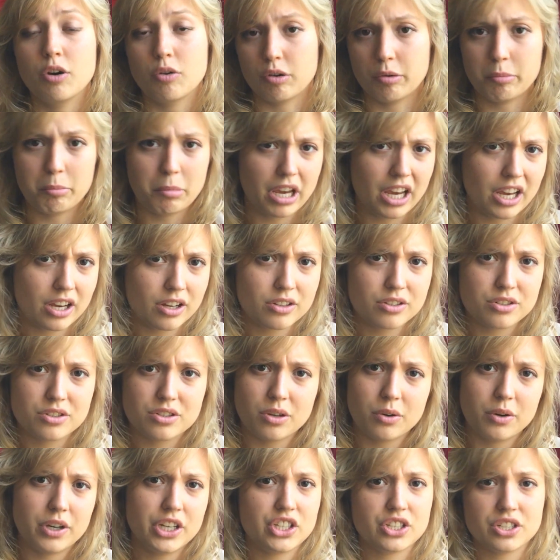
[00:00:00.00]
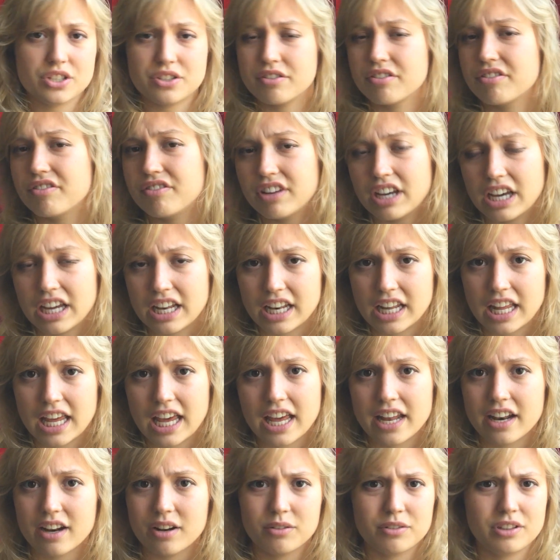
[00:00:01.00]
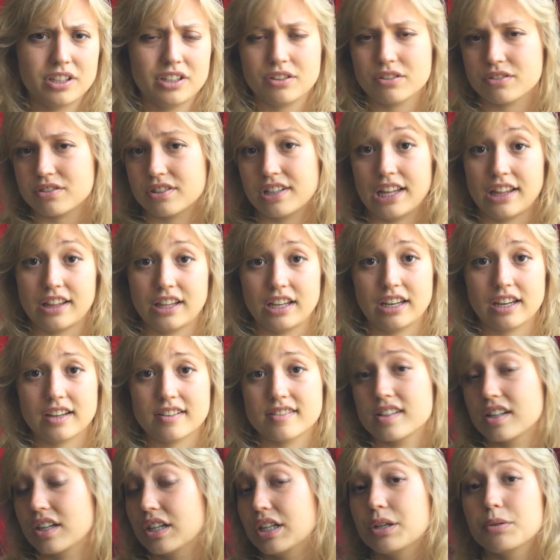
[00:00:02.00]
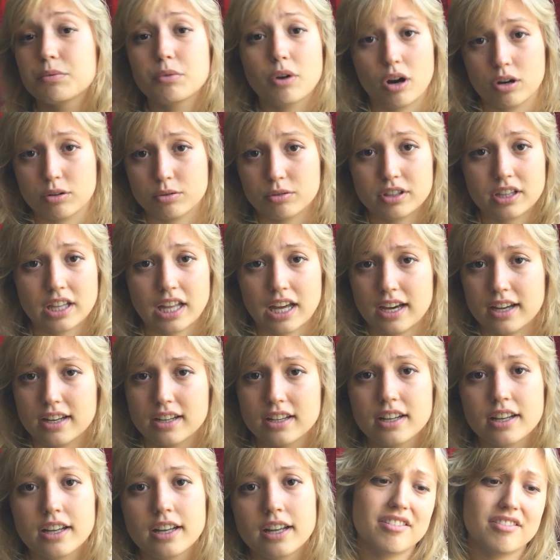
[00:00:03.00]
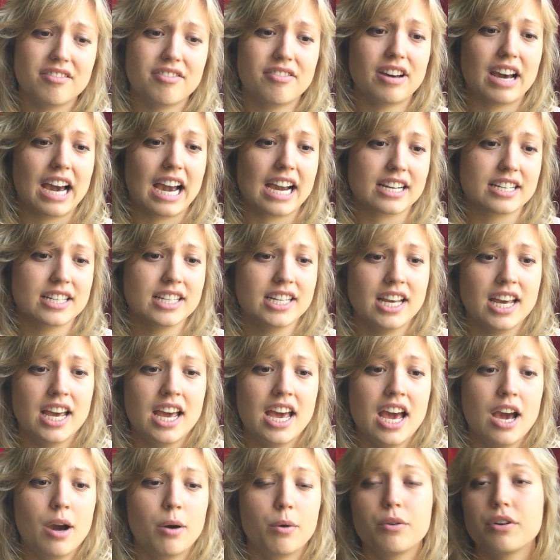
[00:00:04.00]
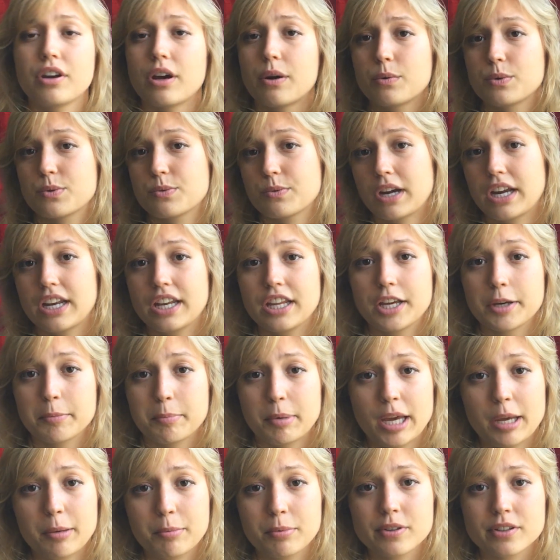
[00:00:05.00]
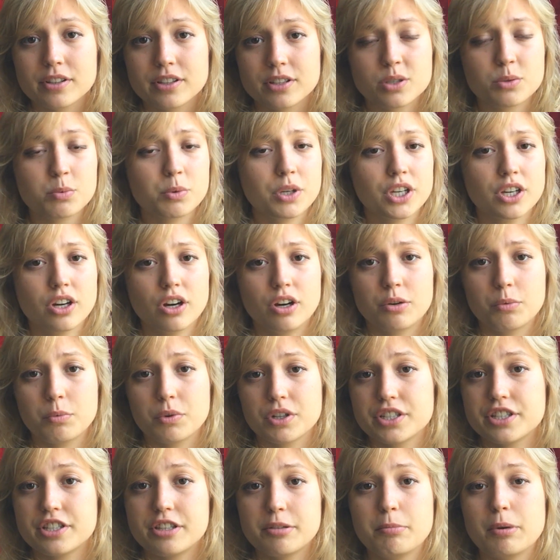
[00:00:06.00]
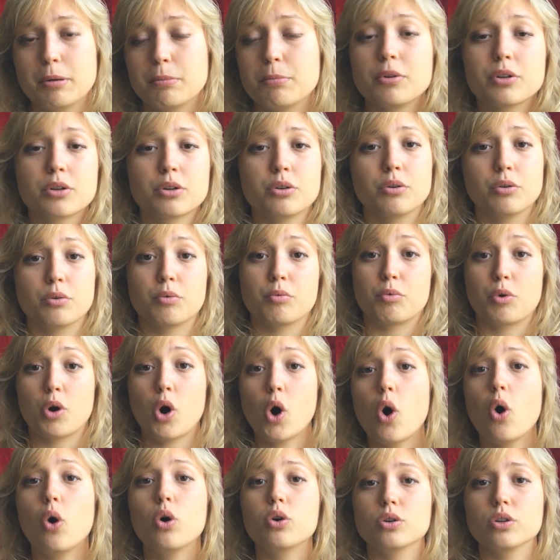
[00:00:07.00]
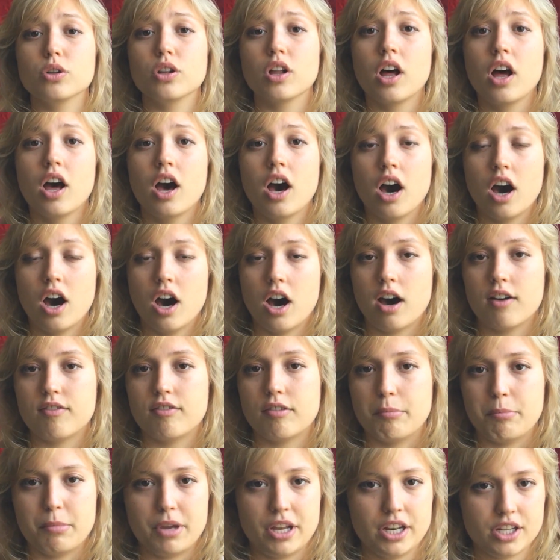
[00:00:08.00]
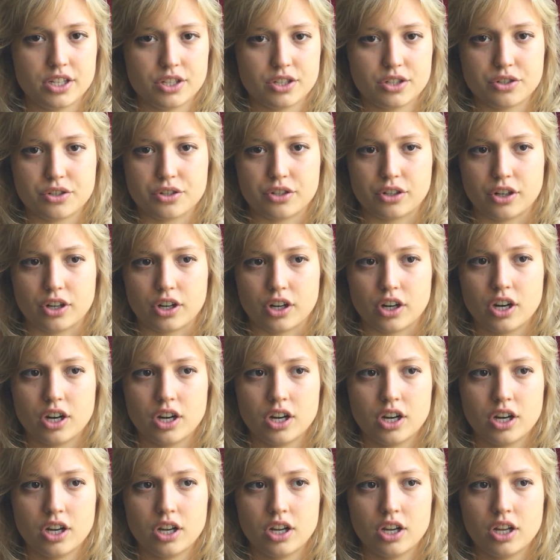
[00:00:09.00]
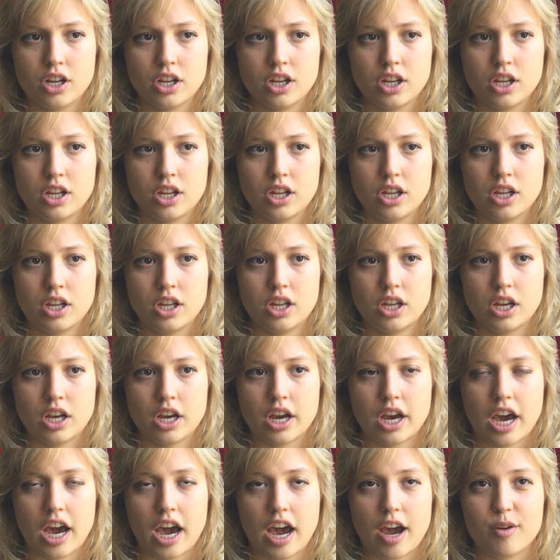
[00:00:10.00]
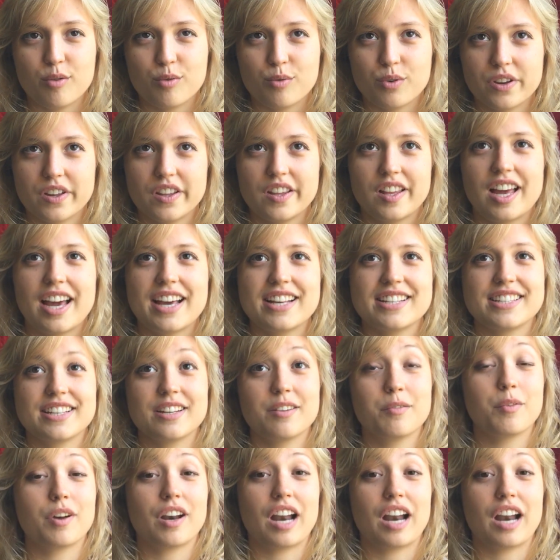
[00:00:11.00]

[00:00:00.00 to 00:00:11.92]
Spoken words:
were male, and so it just fit, and I don't think there's anything necessarily wrong with that. And in fact, when I was writing a paper this week on what's the biblical role of a minister, I realized that